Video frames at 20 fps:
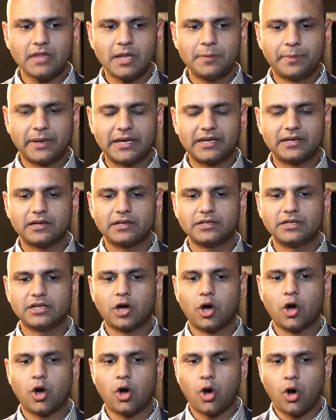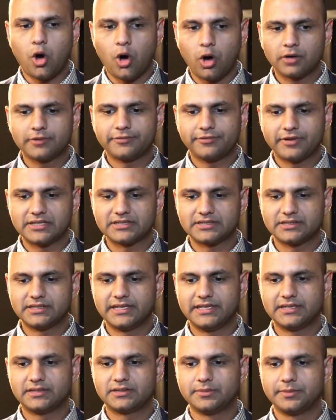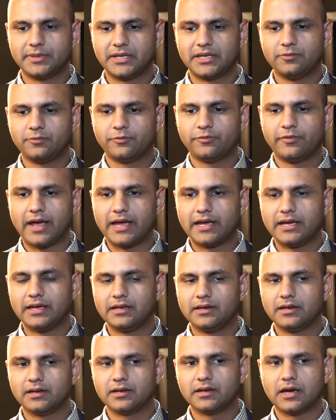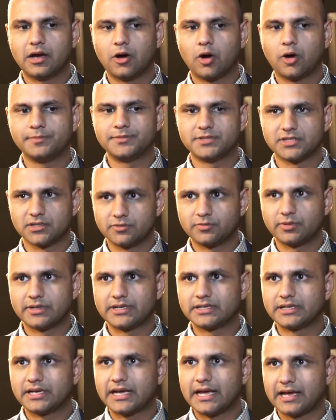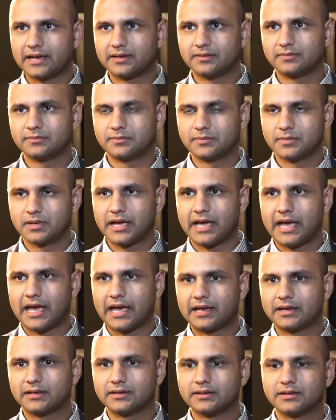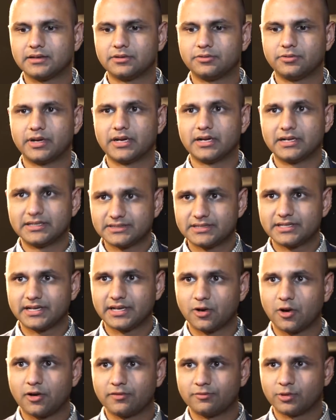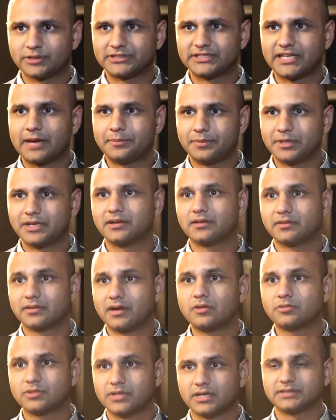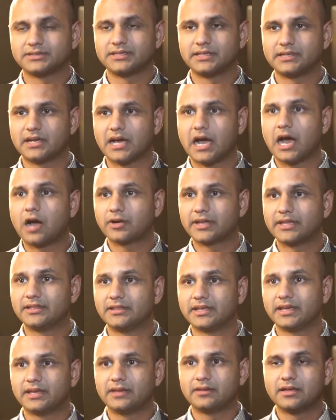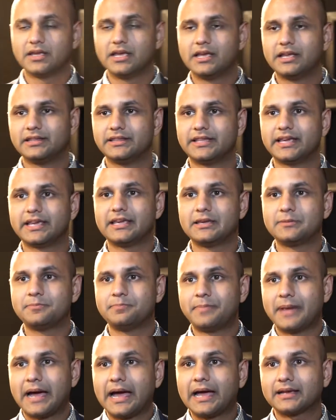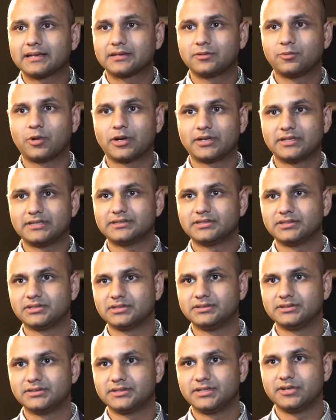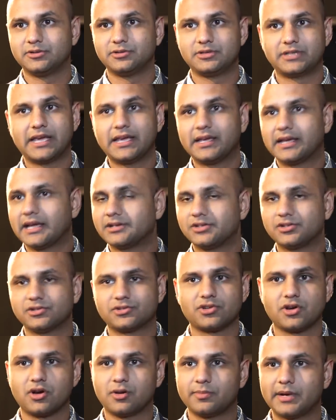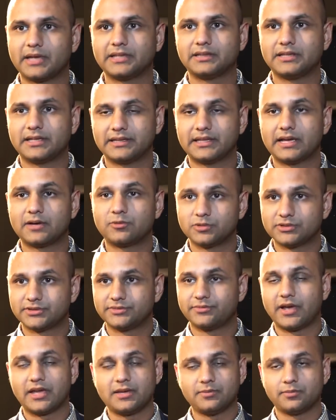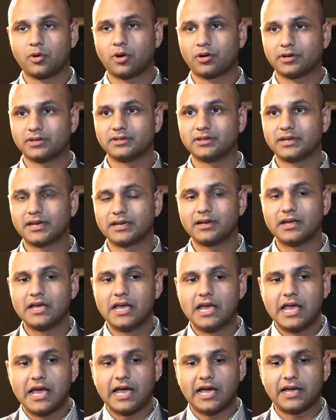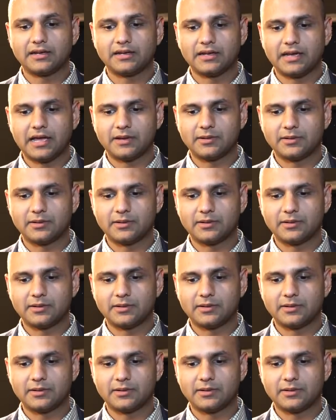but all of us need to be very observant and realistic of what's happening around us and how can they impact what decisions do you take at your job. I think that was very important. And